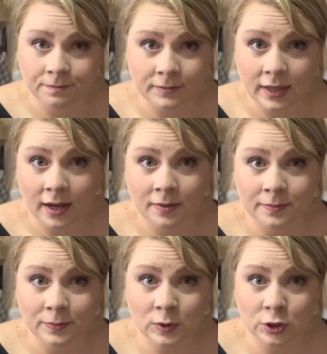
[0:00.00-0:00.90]
yeah,
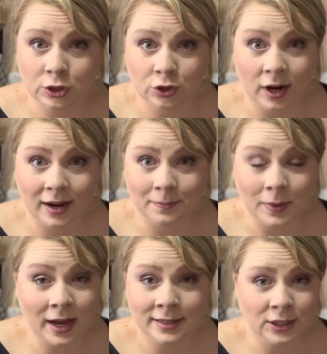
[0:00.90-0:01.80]
we'll just try.
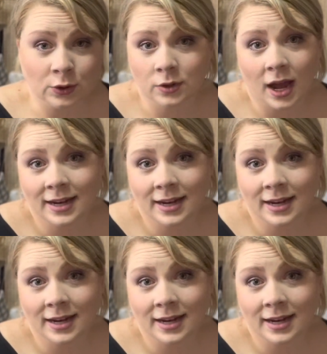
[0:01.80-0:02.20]
I don't